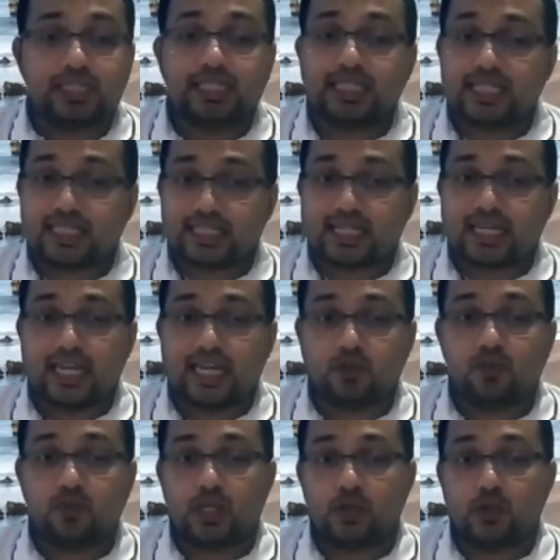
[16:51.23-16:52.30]
In this case,
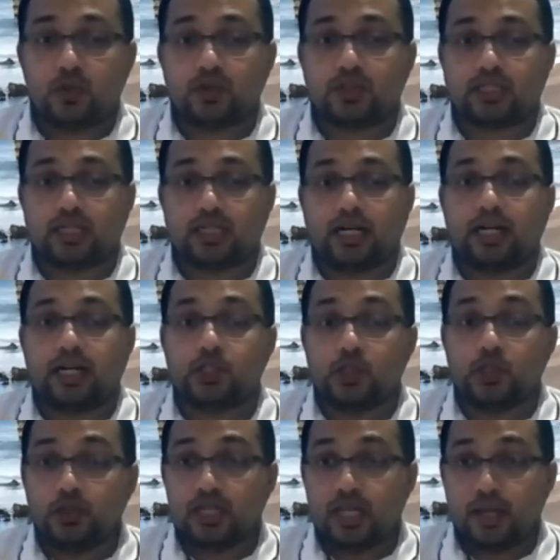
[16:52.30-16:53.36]
we use
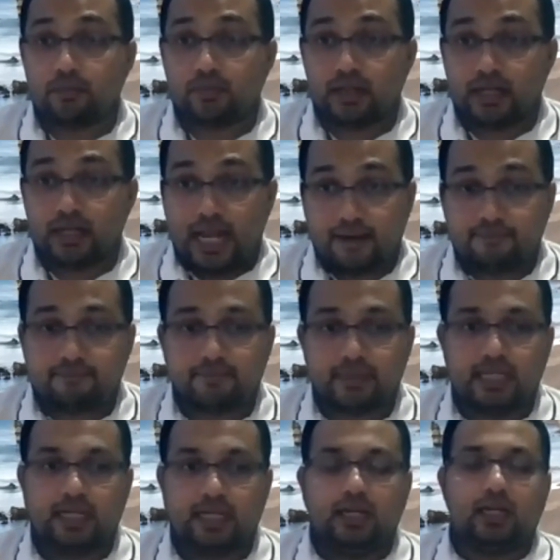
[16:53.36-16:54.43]
Jusium NAM
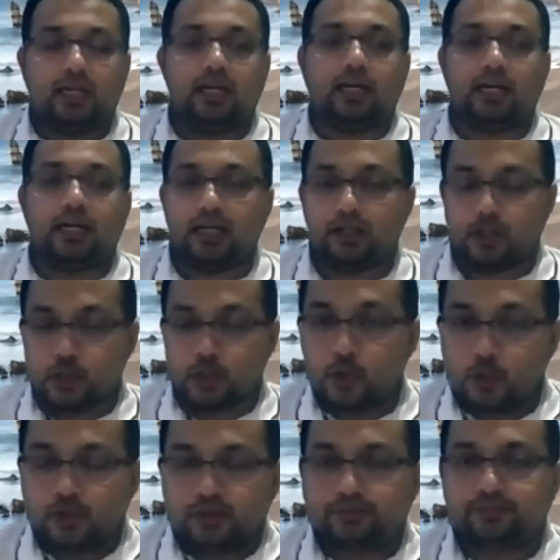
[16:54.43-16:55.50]
tool.